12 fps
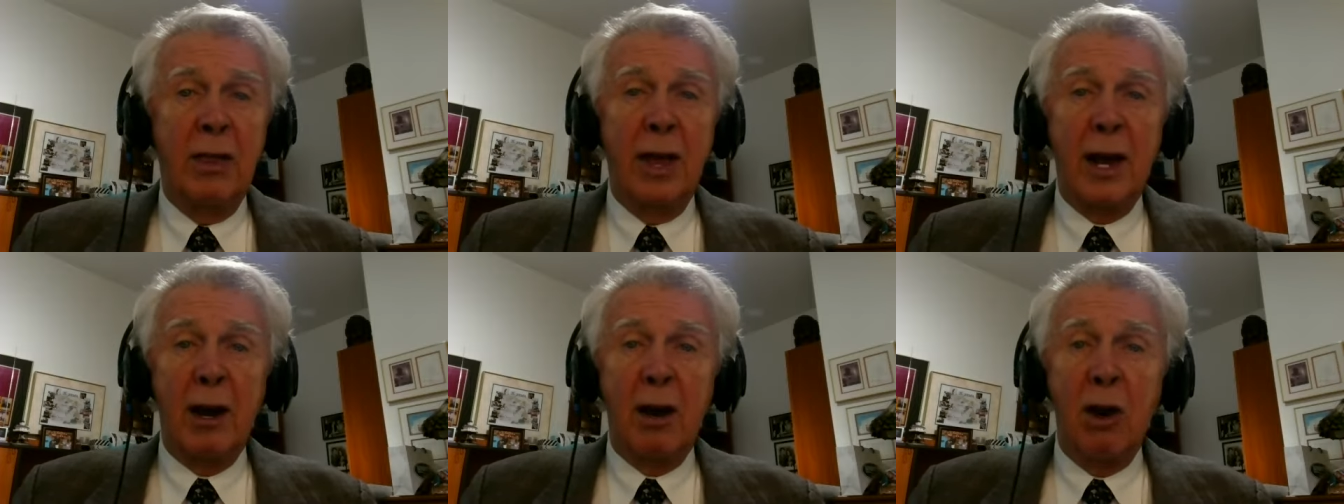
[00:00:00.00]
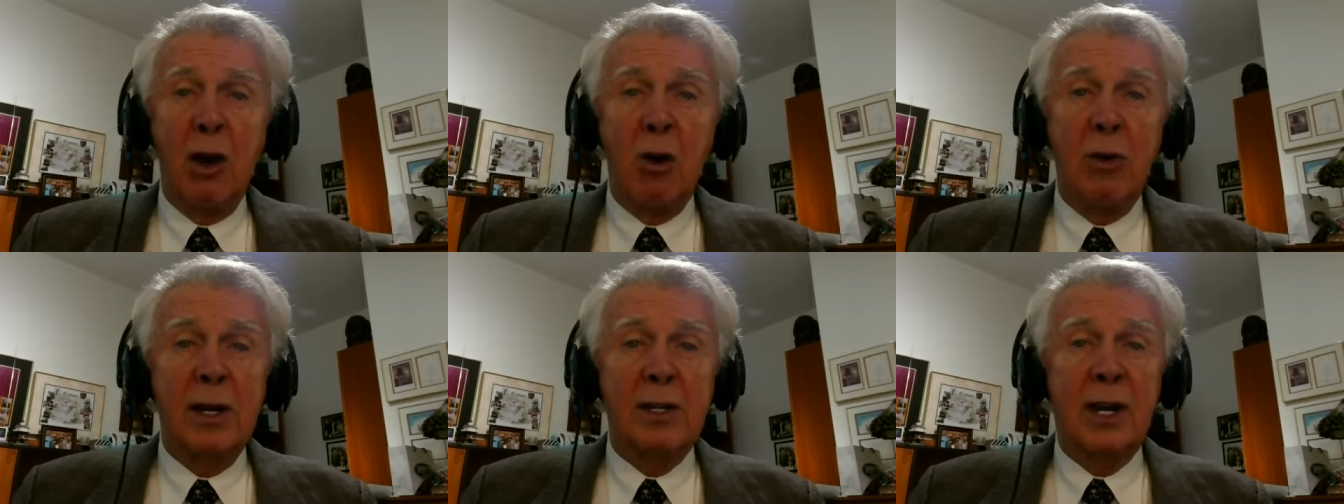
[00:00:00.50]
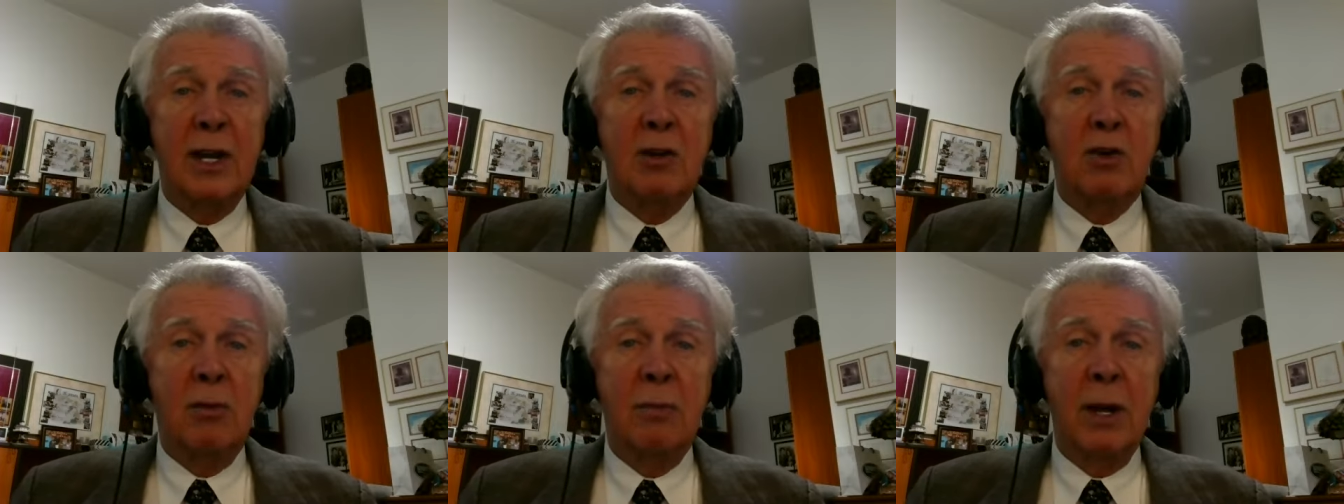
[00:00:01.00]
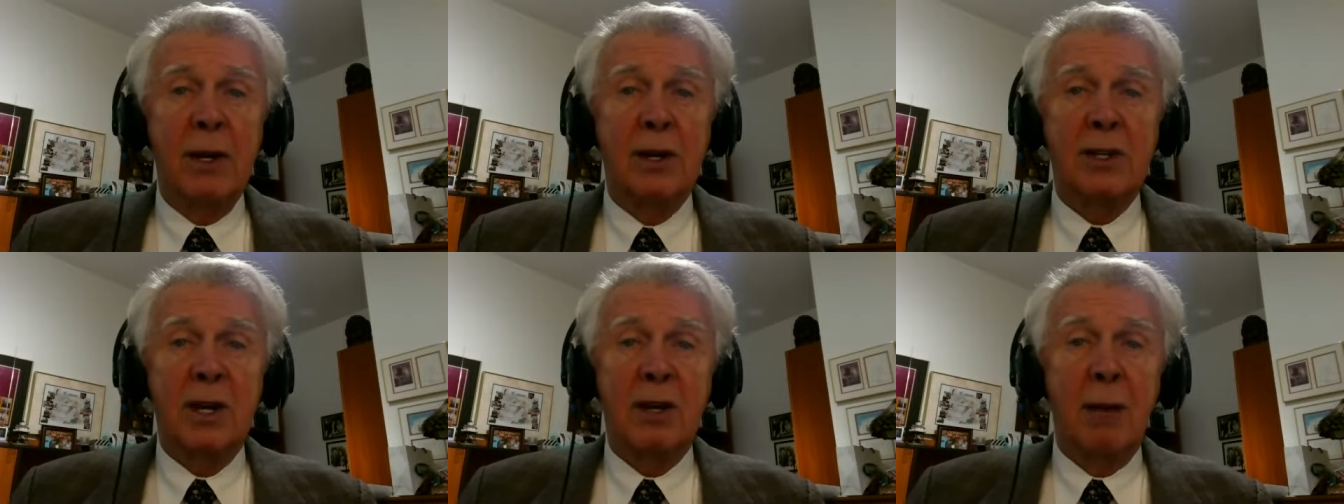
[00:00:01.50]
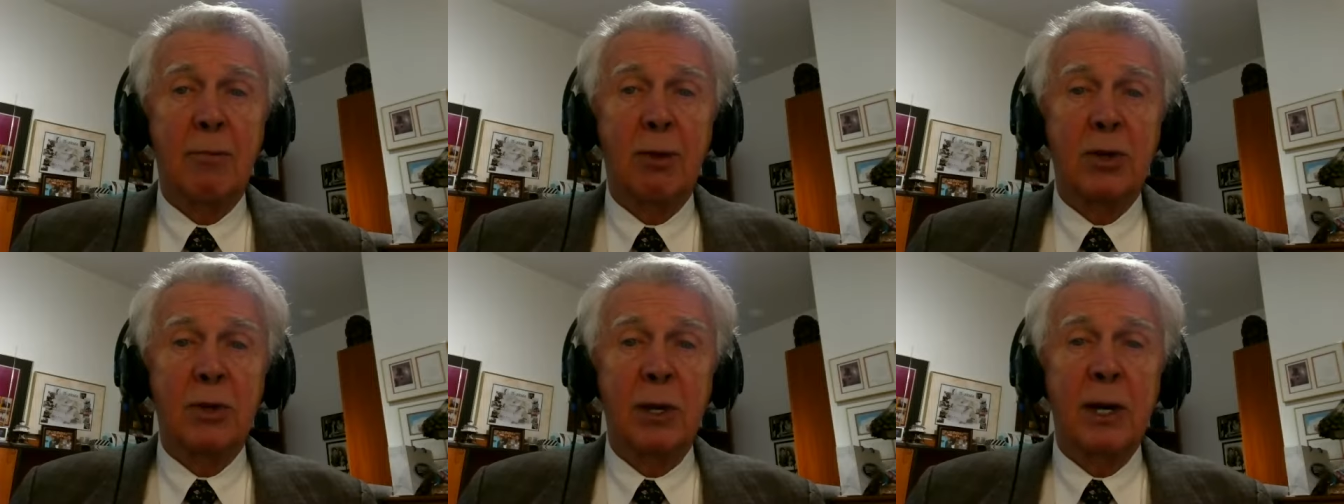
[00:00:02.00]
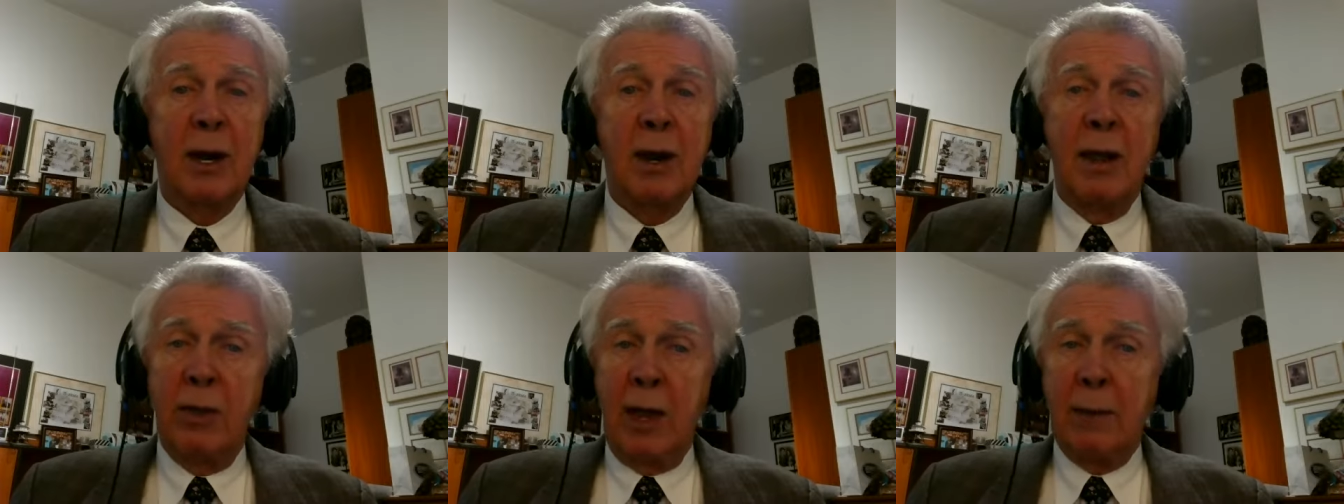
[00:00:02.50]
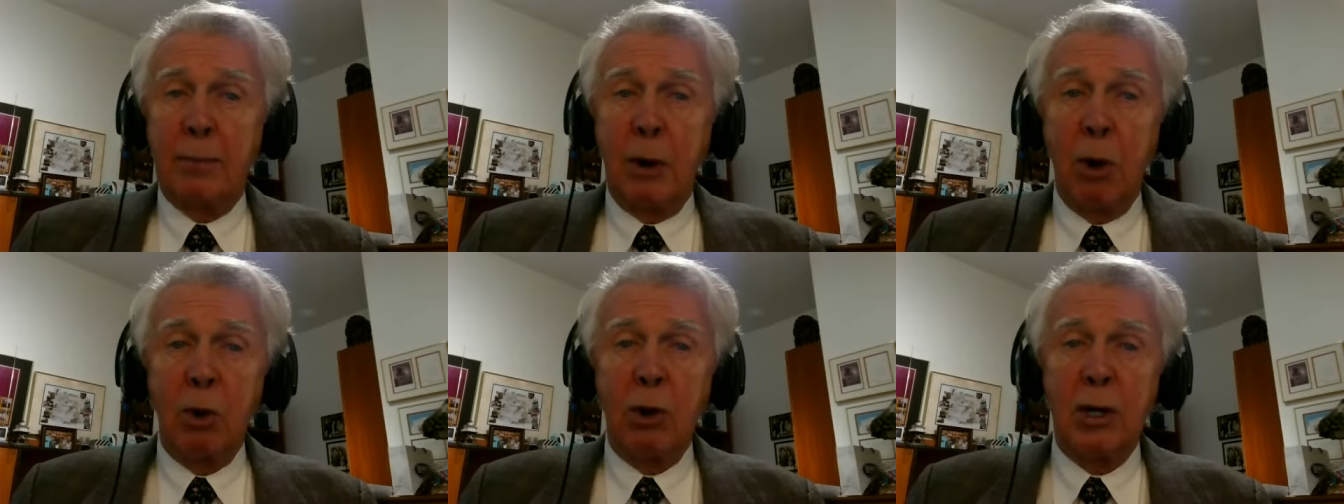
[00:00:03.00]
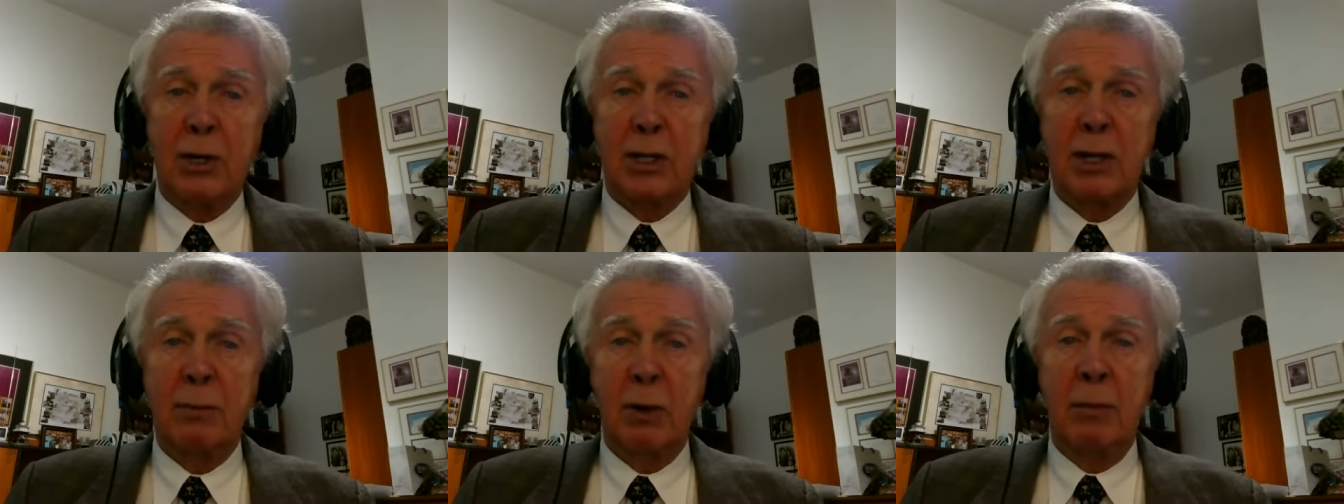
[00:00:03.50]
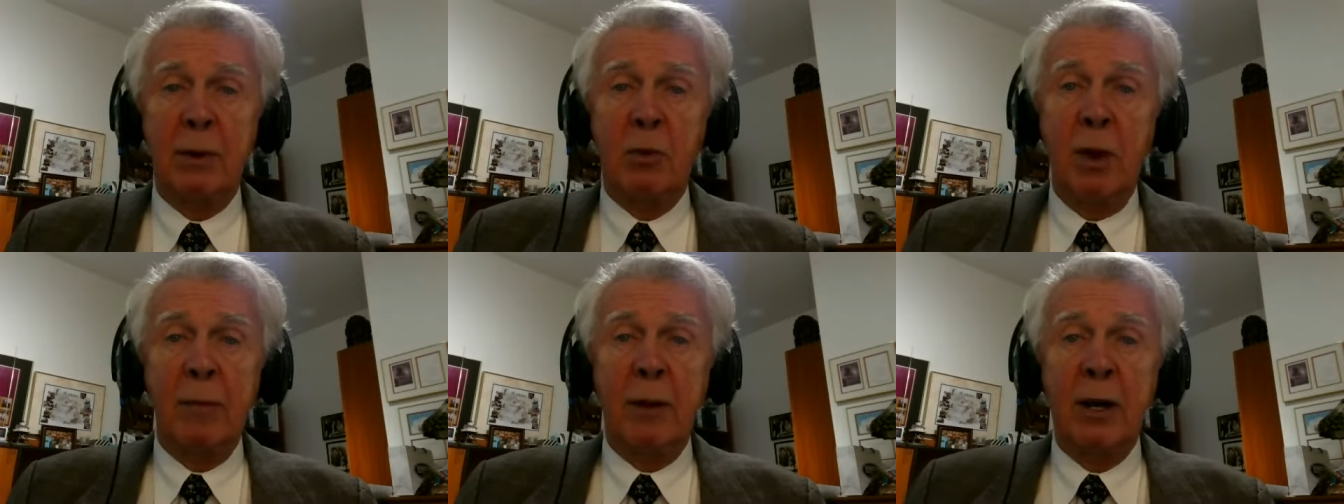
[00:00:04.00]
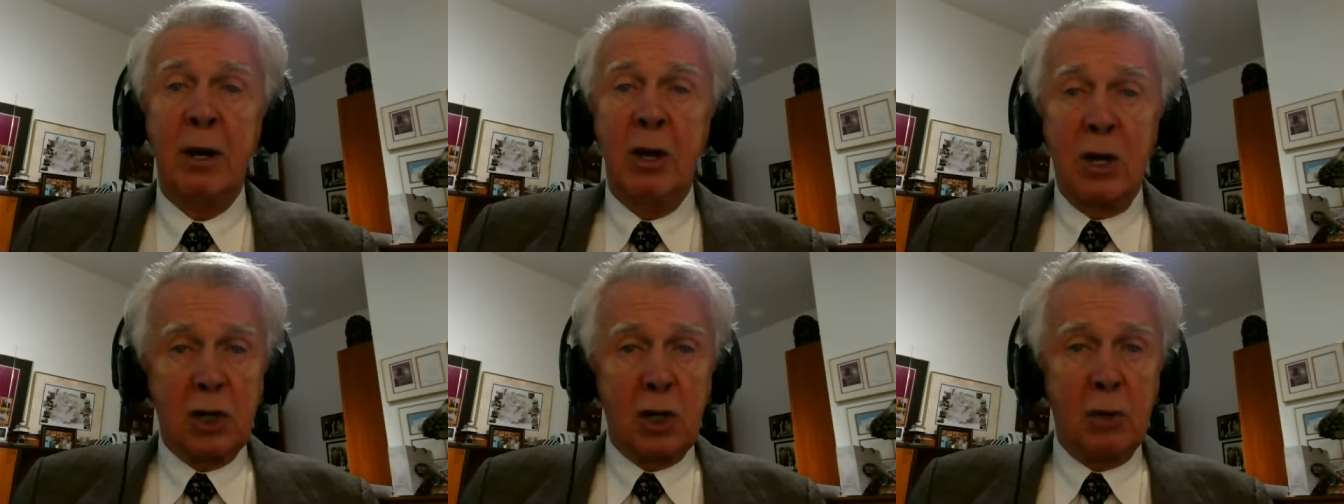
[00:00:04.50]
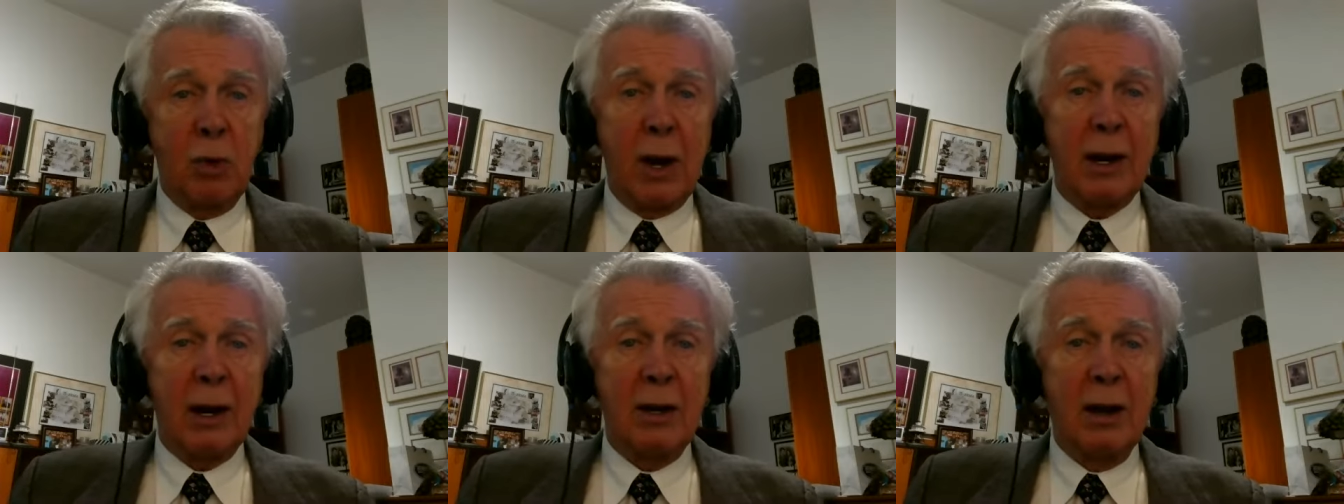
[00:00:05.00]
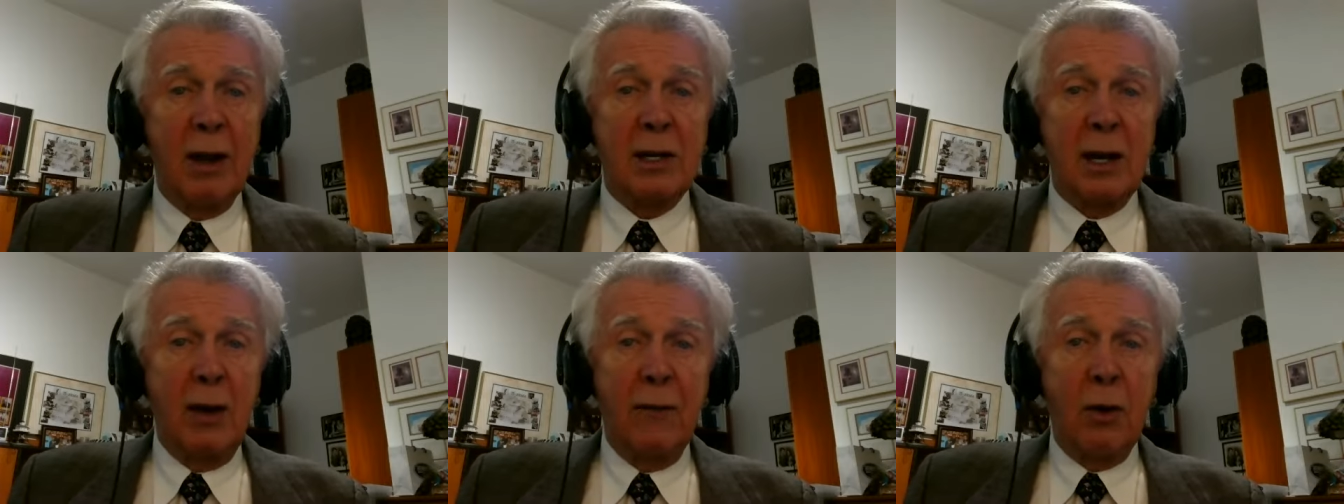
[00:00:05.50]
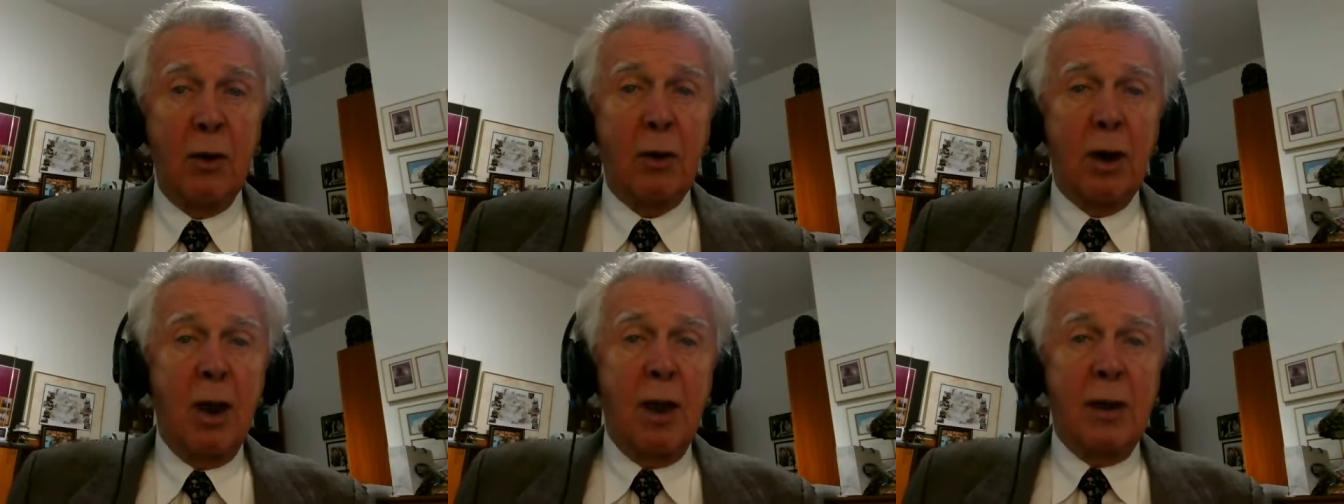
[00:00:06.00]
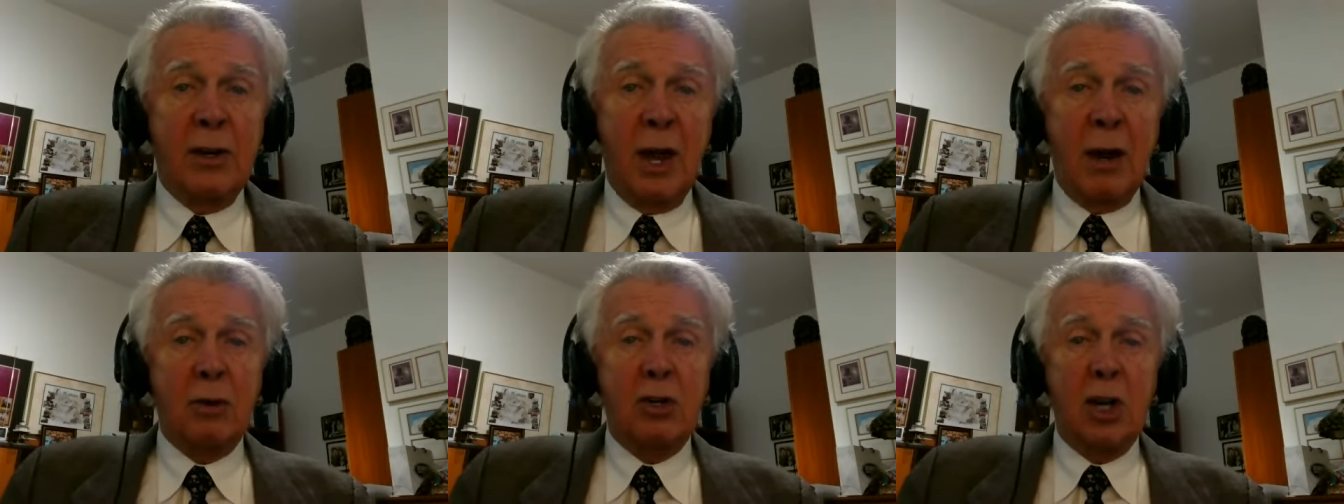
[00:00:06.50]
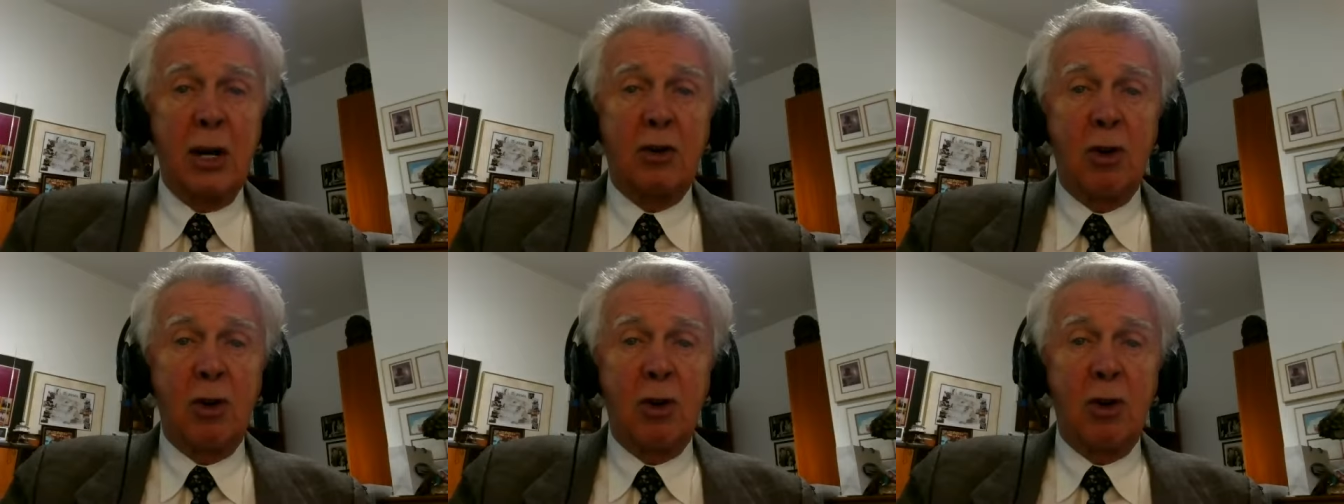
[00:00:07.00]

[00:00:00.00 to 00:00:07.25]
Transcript: That alone is a tremendous accomplishment that Polish suburban women should recognize and vote Donald J.